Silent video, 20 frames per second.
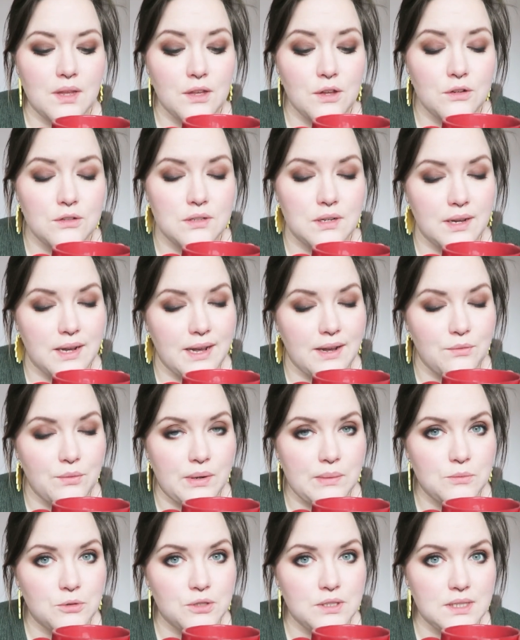Usually I have
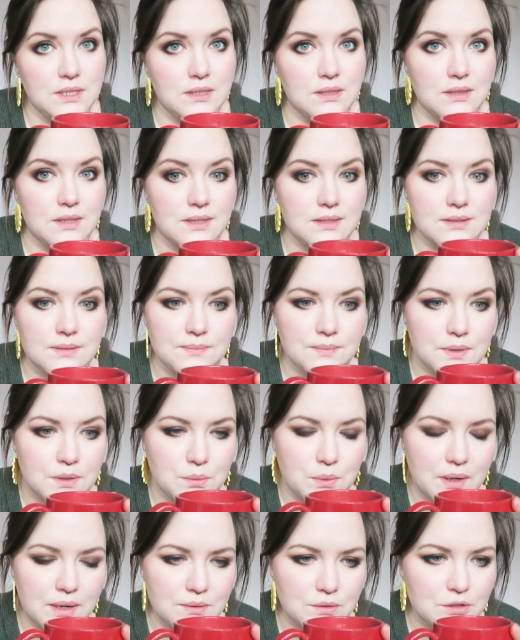way more tea than this,
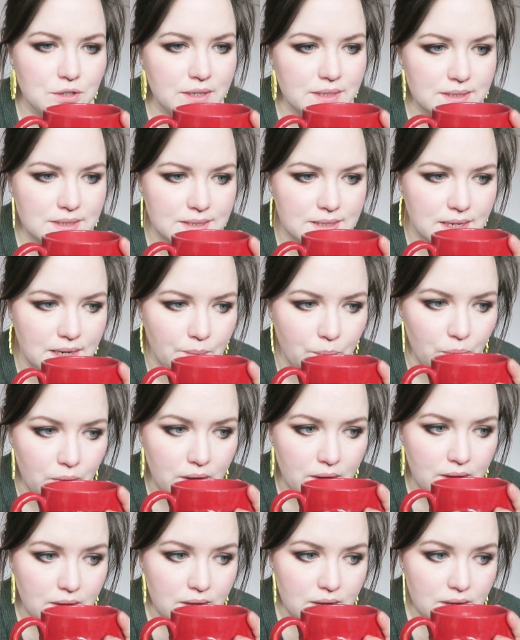is what I was trying to say.
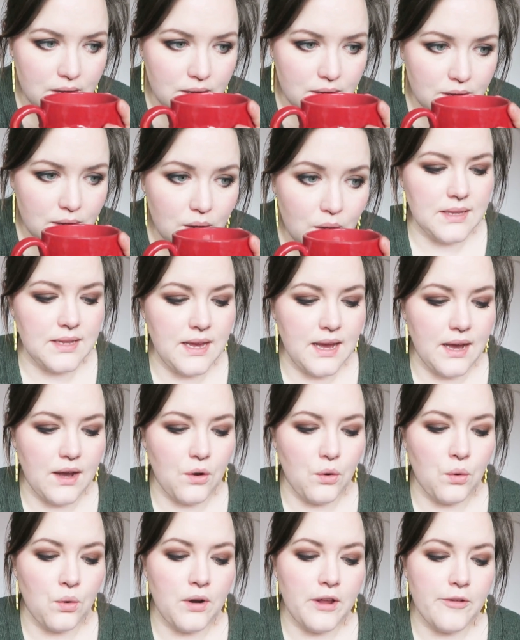Yeah,
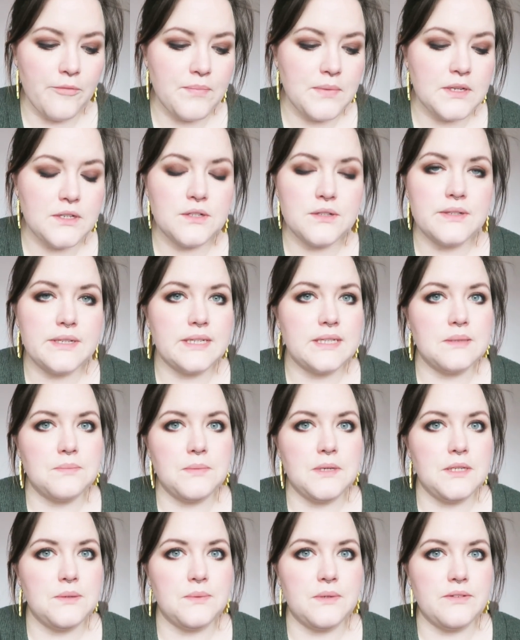all I've been doing is
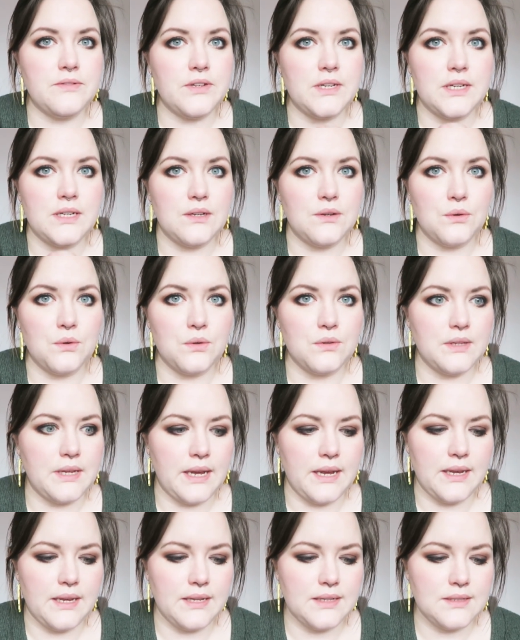bead weaving all
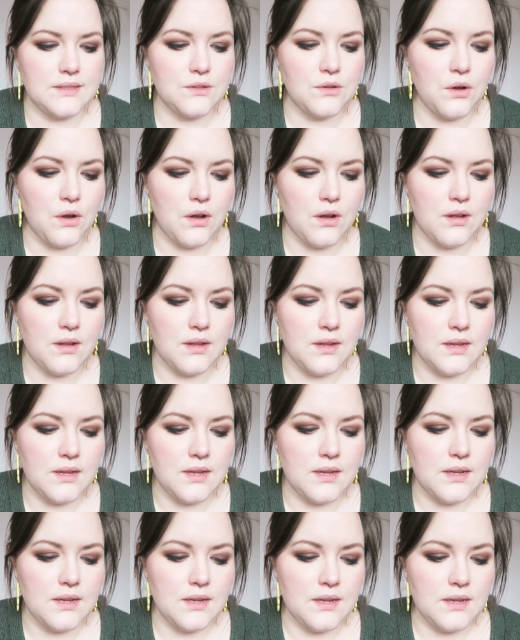day. It's not
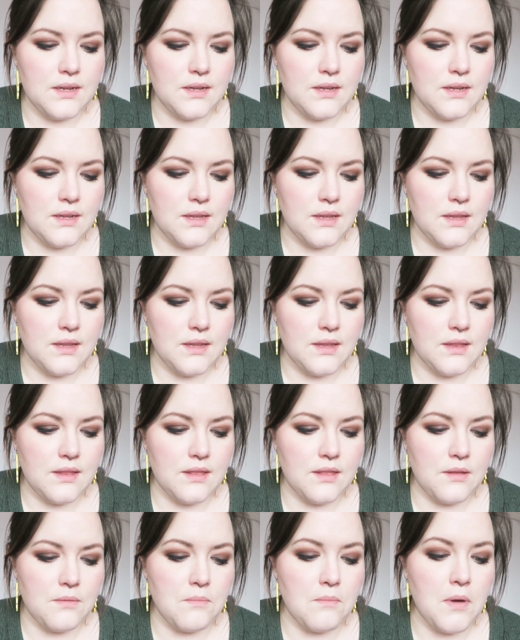
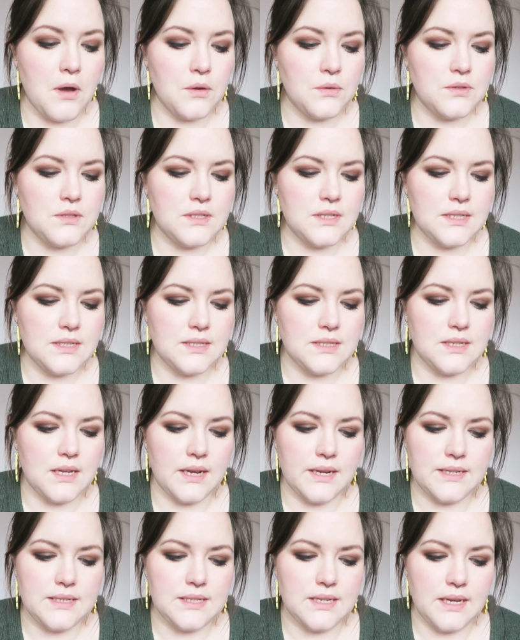the most
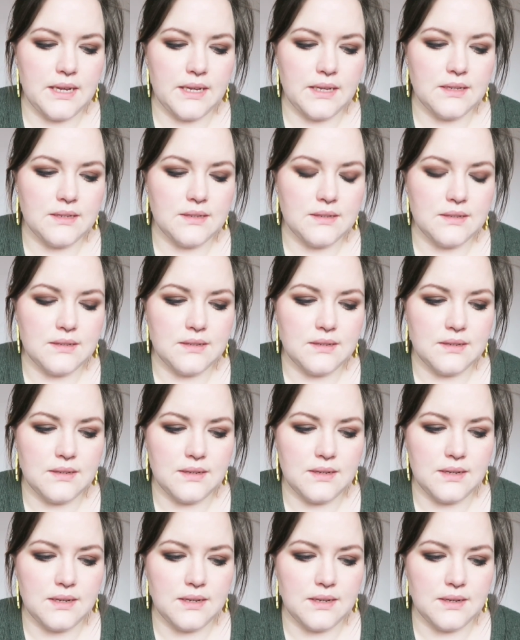exciting,
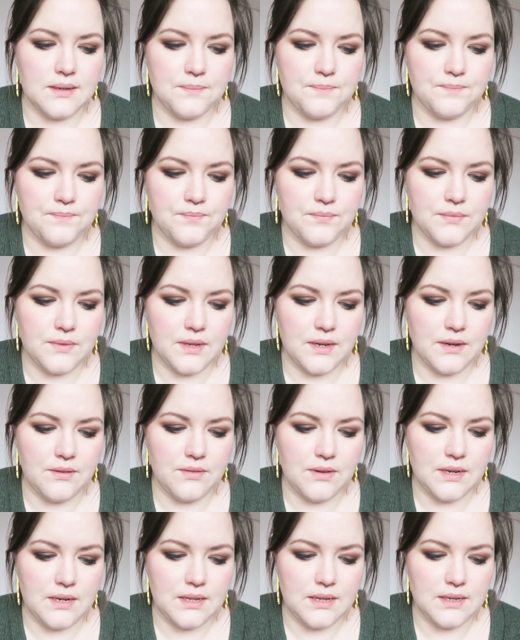um, I
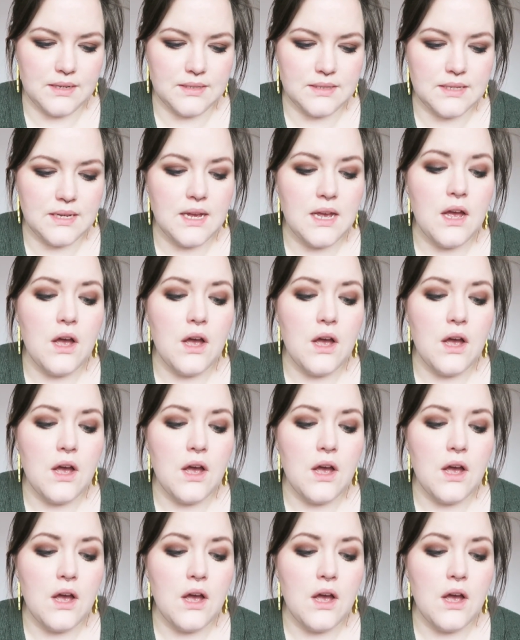realise.